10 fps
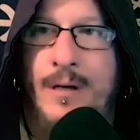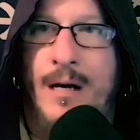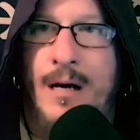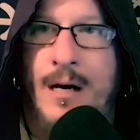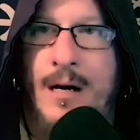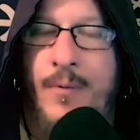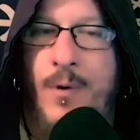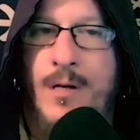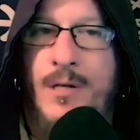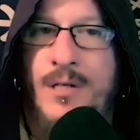uh,
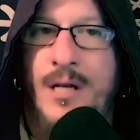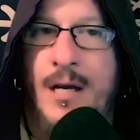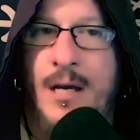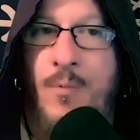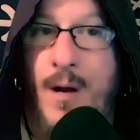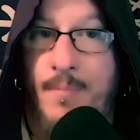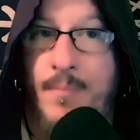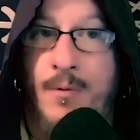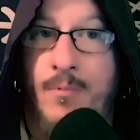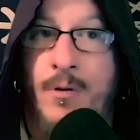was a
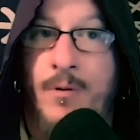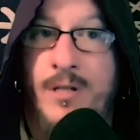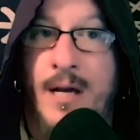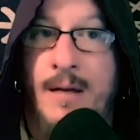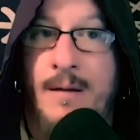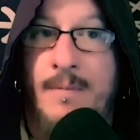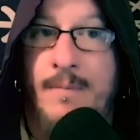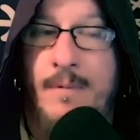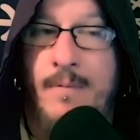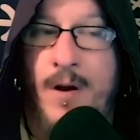redbud rune set,
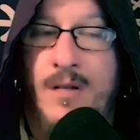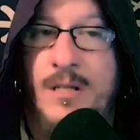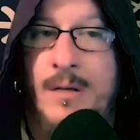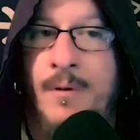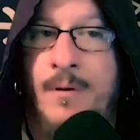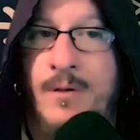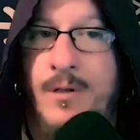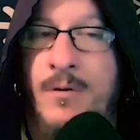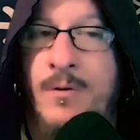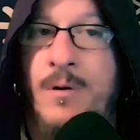very similar
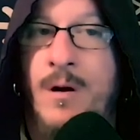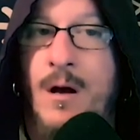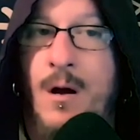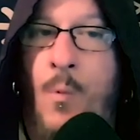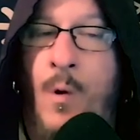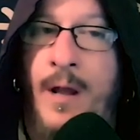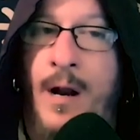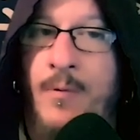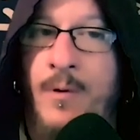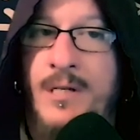to one that I
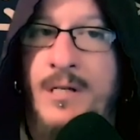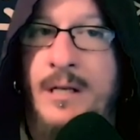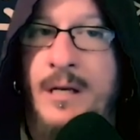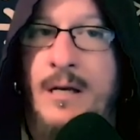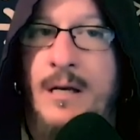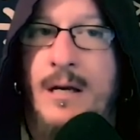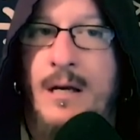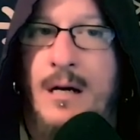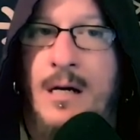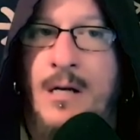recently
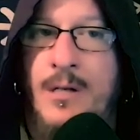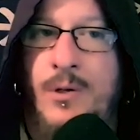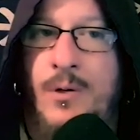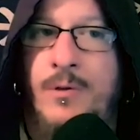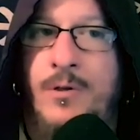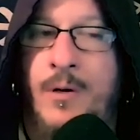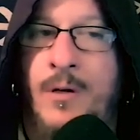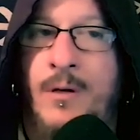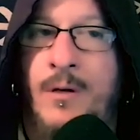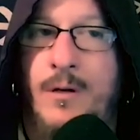uh, sold.
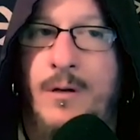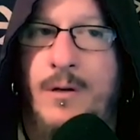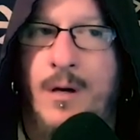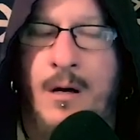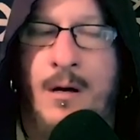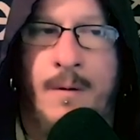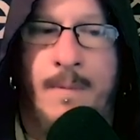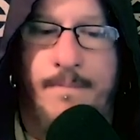Journey uh,